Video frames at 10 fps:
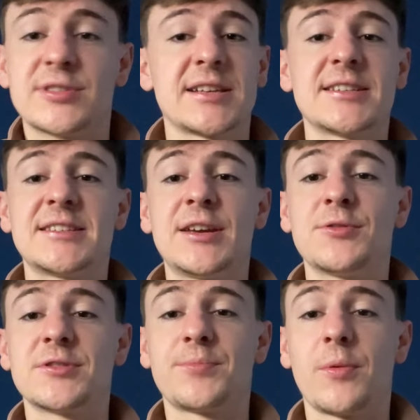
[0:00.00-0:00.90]
That's a
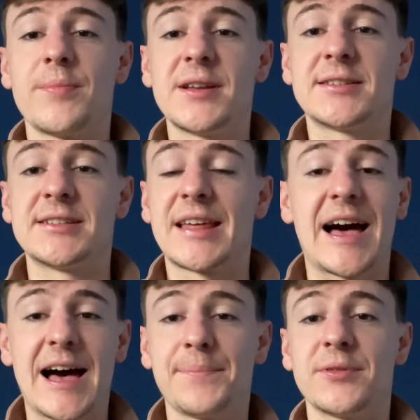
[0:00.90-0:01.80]
sequence of probability. That
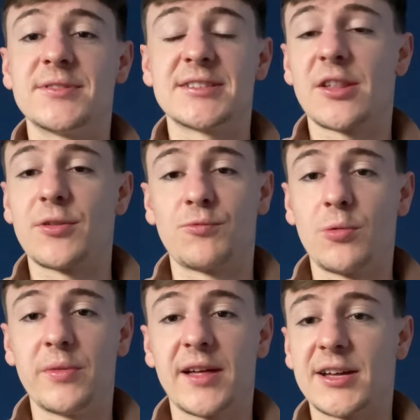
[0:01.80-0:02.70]
happens. There's nothing
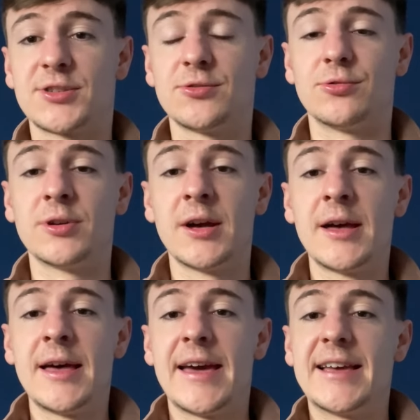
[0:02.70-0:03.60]
wrong with that at all.
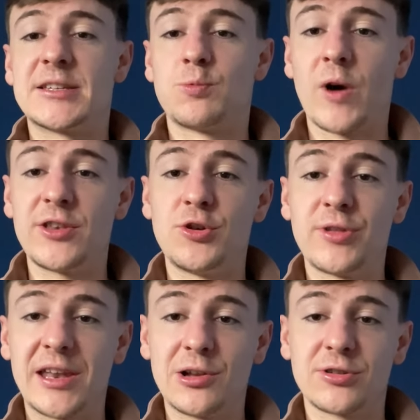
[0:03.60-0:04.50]
It's when you
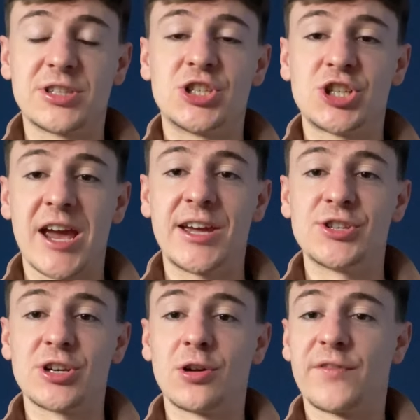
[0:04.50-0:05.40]
then look to change
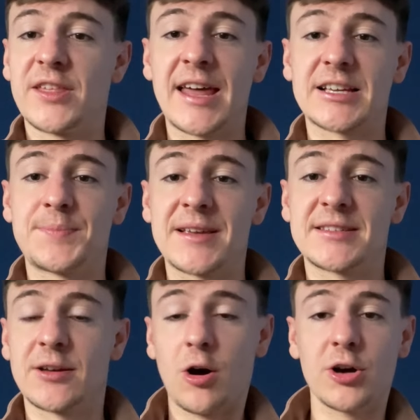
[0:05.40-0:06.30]
and look for the next best
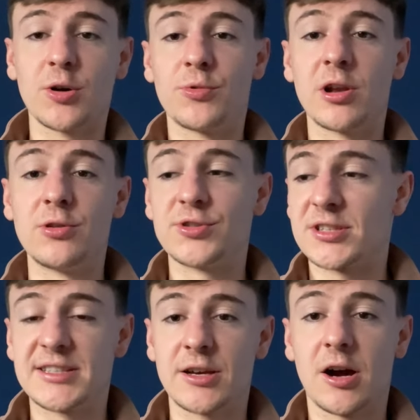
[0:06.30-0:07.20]
thing. Oh, I don't want to lose. I
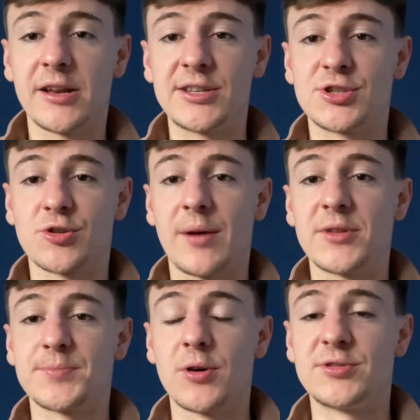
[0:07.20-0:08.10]
see a guy on Instagram
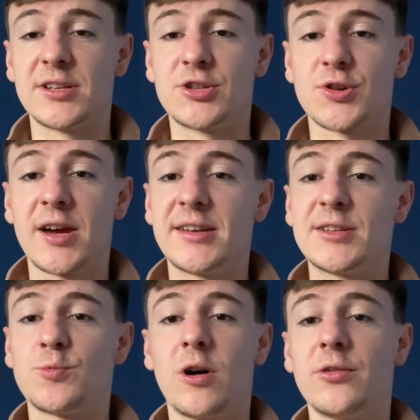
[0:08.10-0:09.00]
that's posted a trade and
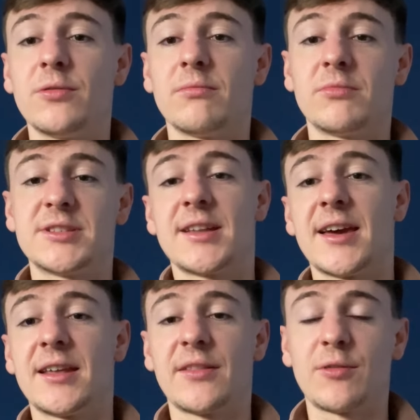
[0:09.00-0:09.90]
he's won
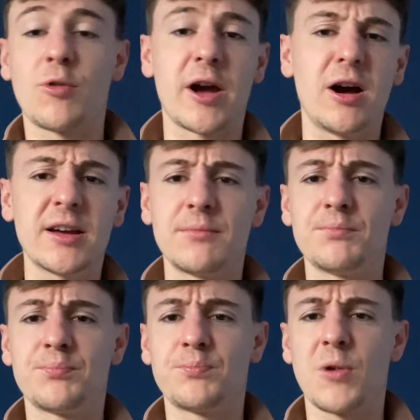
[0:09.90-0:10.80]
today, and I think right, I
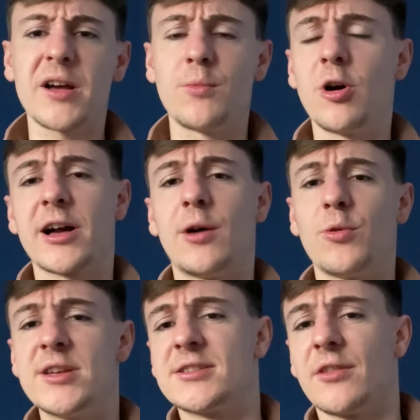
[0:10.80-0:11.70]
can I can work out
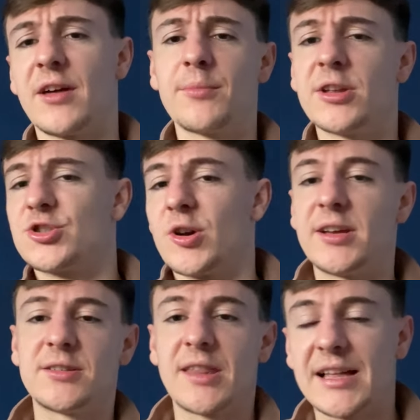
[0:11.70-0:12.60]
what he's done. I'm going to
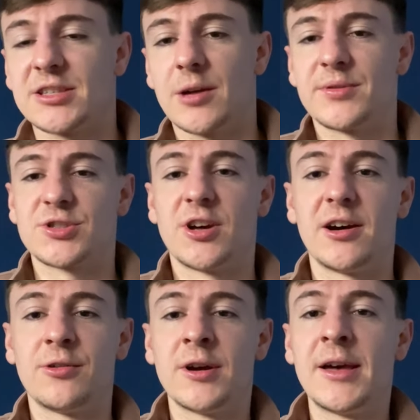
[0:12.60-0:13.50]
trade that type of style.